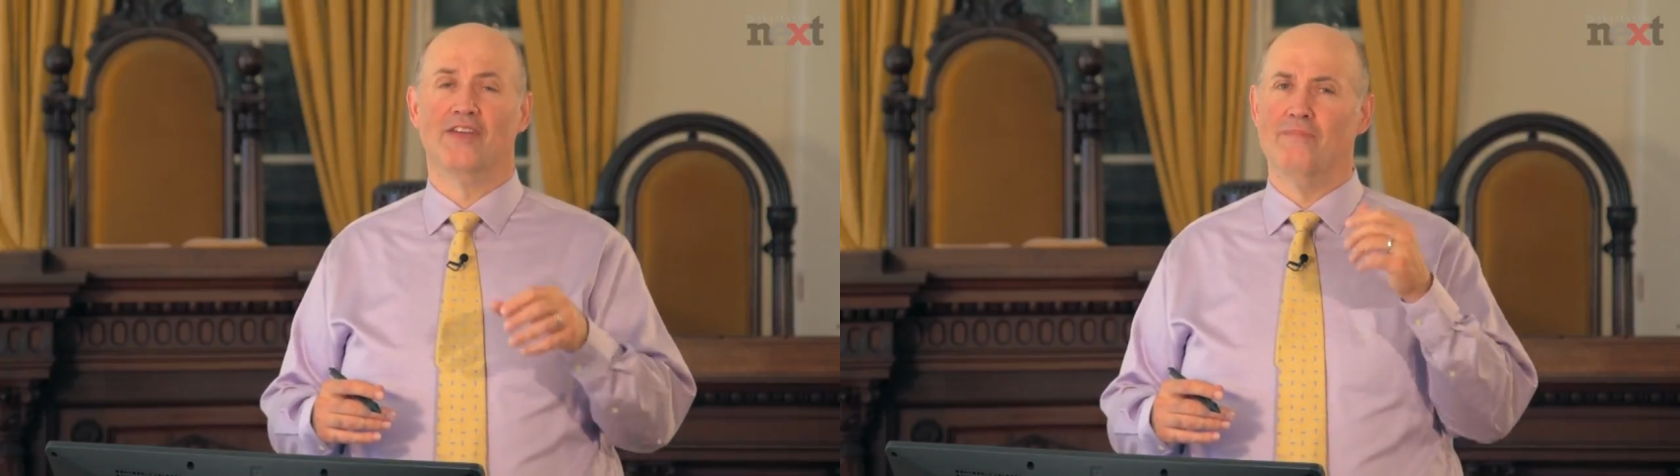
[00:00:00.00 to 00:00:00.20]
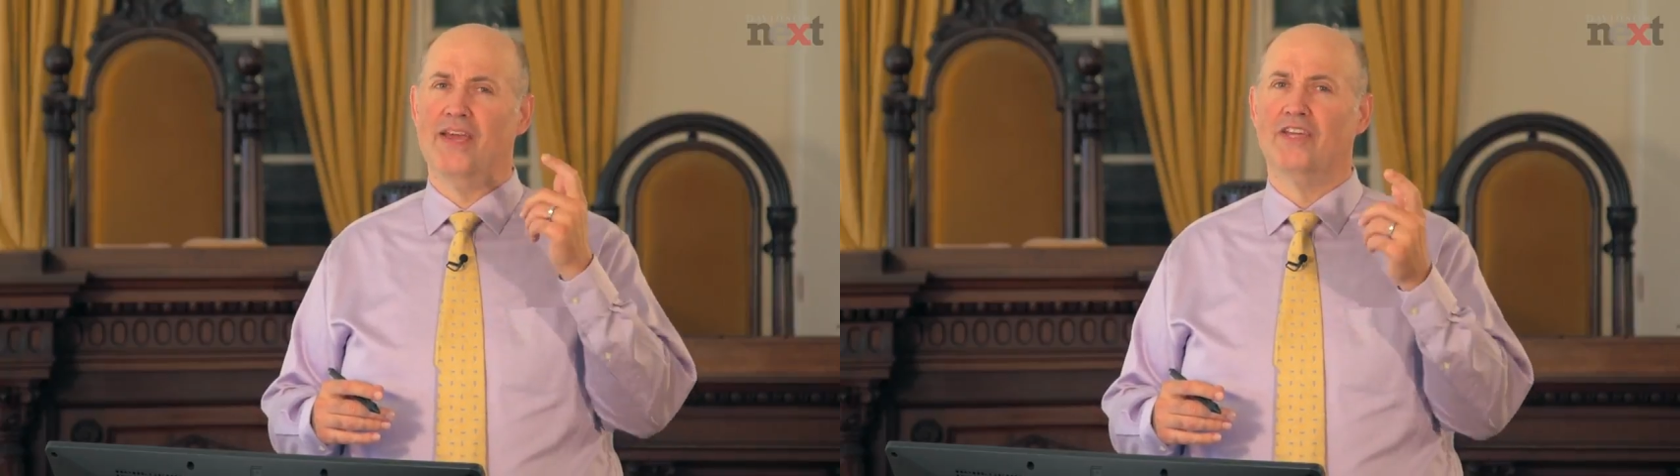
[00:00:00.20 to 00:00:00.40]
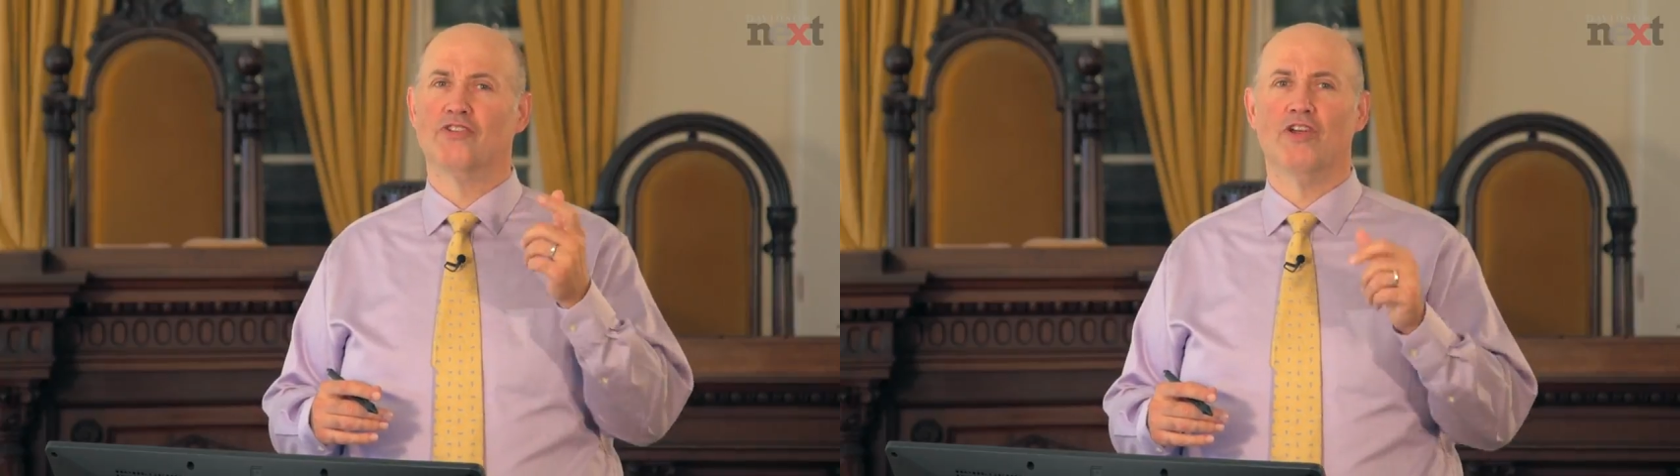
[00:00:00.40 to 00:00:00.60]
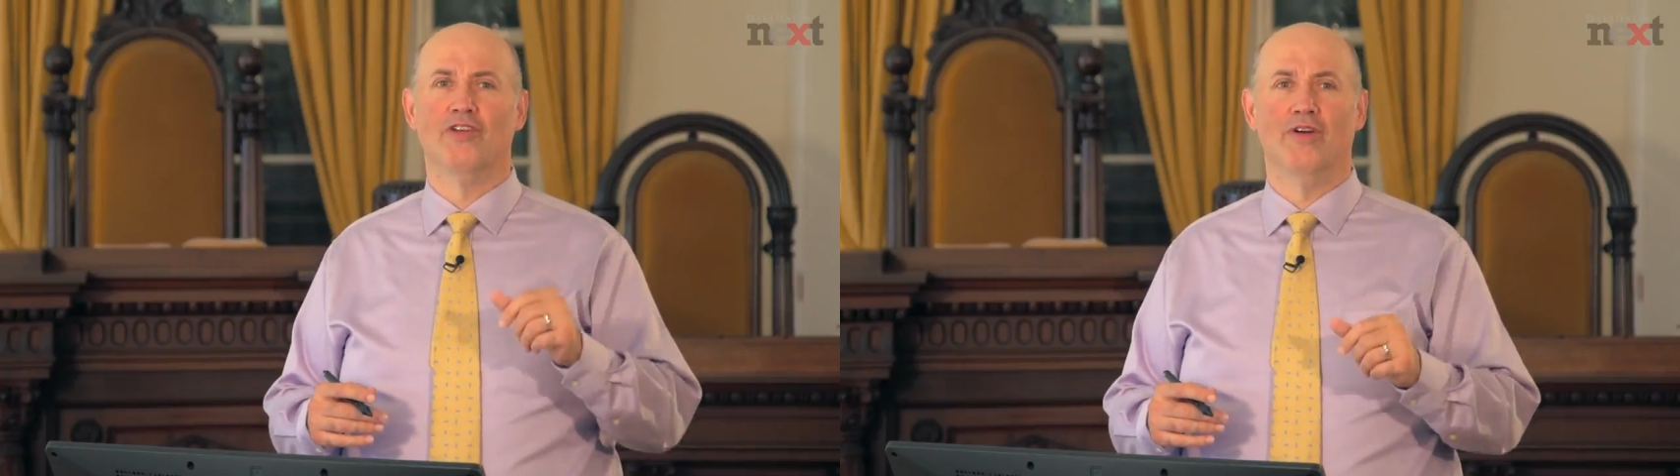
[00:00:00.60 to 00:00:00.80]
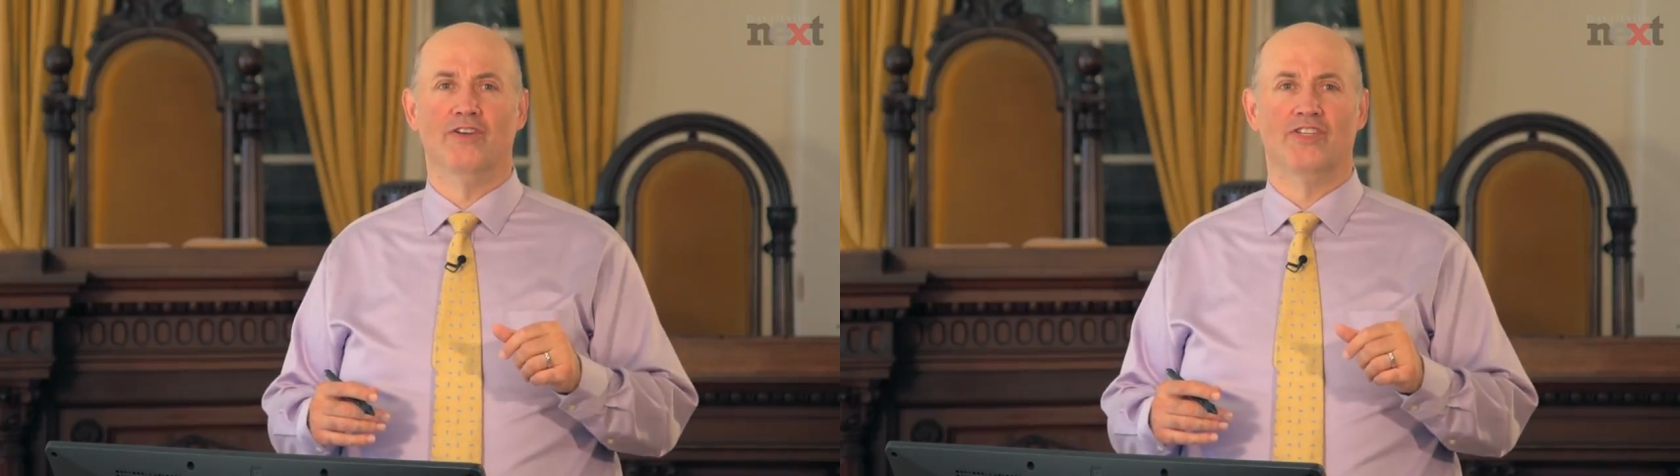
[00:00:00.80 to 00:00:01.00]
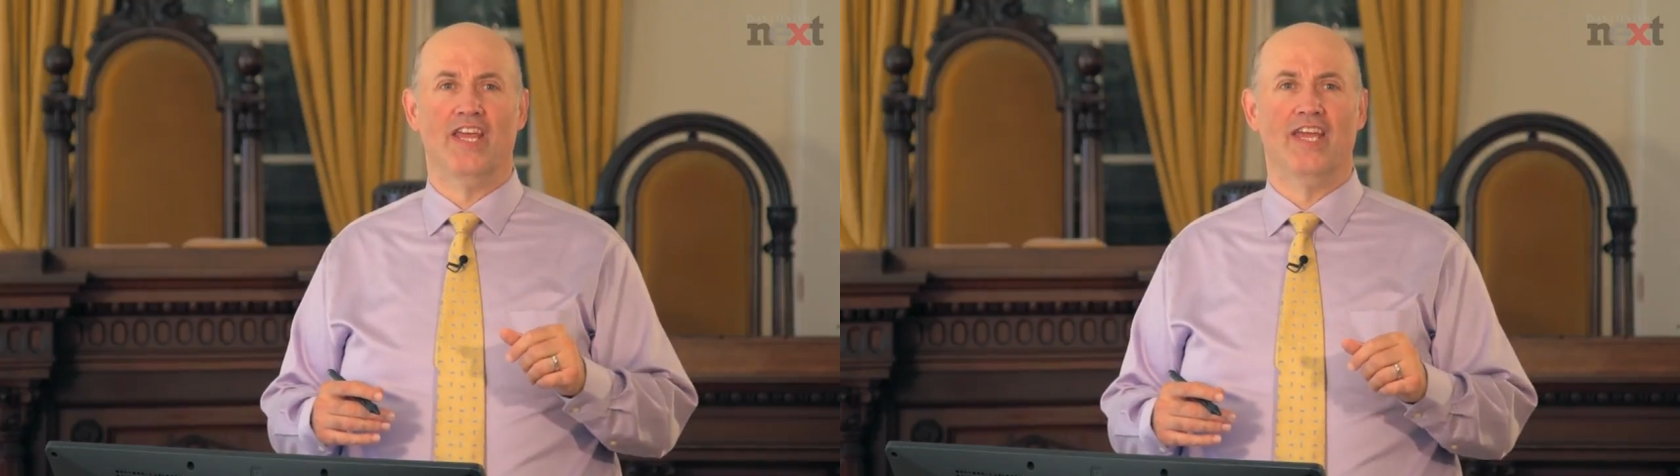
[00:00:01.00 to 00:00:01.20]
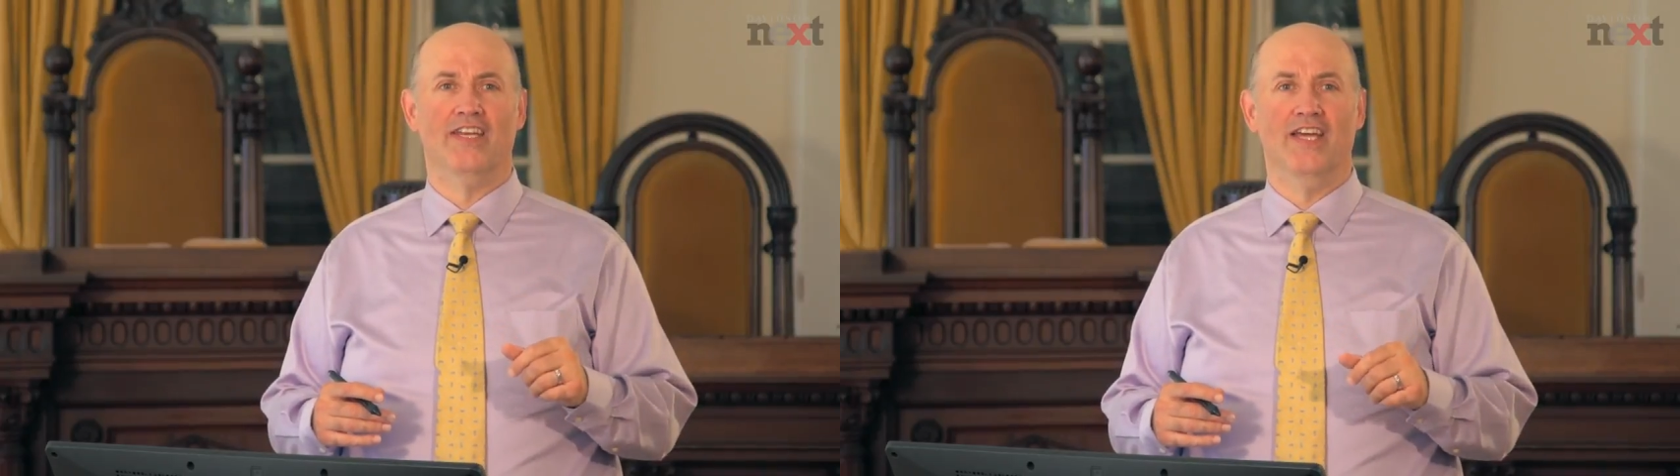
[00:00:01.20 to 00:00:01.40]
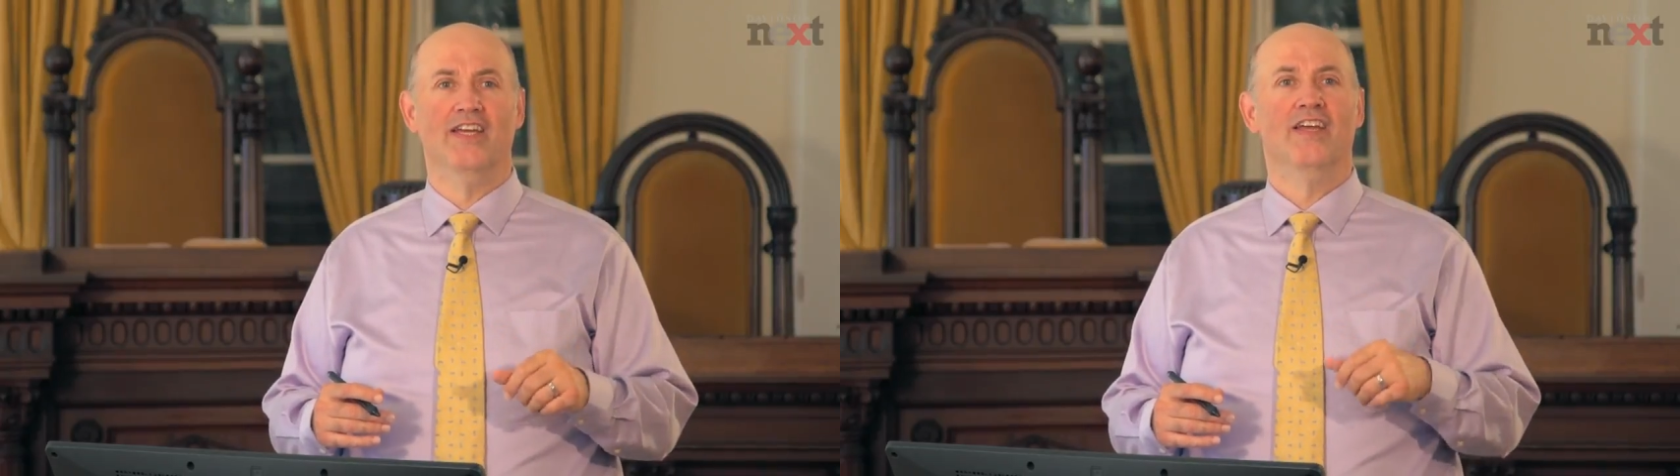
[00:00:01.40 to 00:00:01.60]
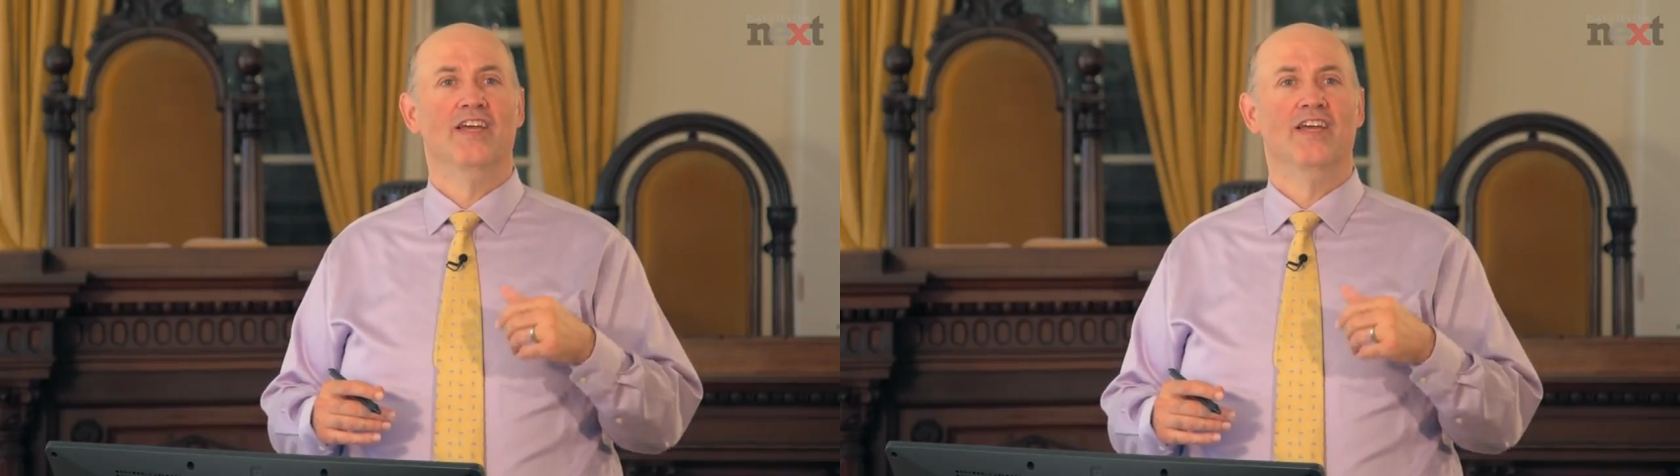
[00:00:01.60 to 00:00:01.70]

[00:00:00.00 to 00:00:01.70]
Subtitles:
on making sure you understand it.